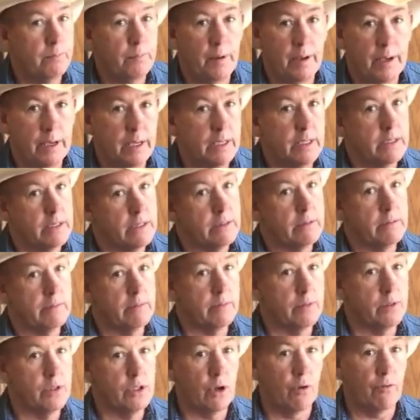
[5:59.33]
is
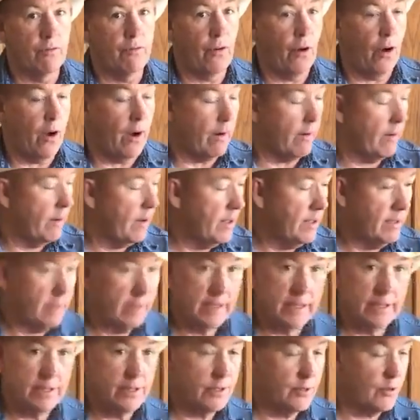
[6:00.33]
so far.
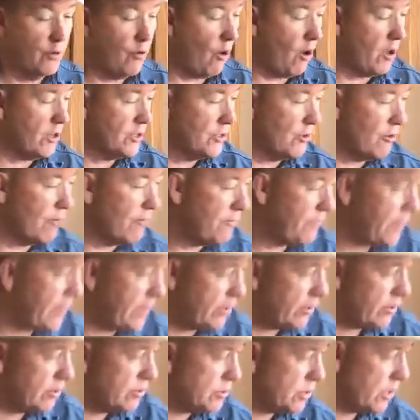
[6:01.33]
Let's cross our
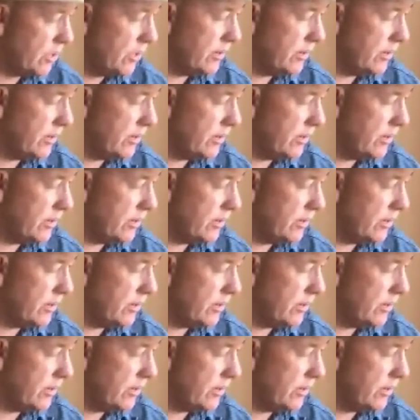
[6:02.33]
fingers